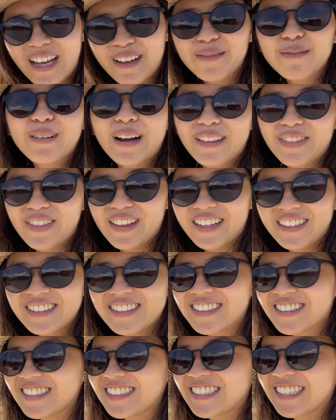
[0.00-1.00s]
i read
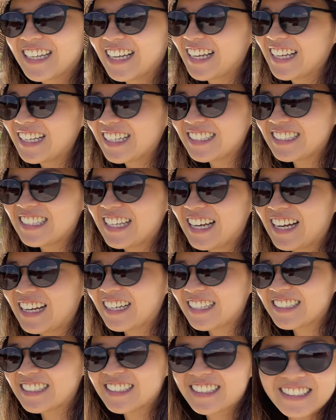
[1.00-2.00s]
this, yeah,
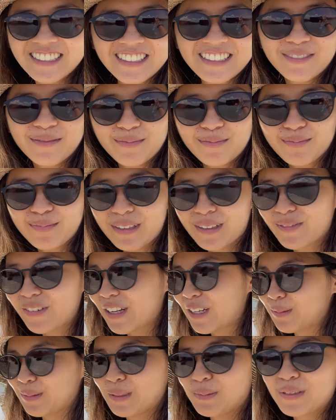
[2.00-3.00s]
I need to
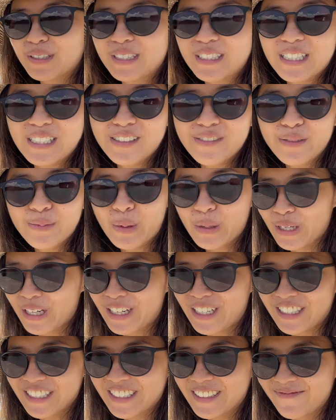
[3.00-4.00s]
develop an appreciation for
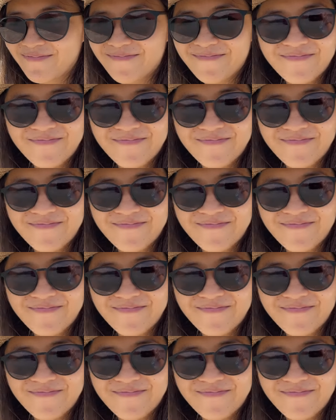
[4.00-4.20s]
modern art.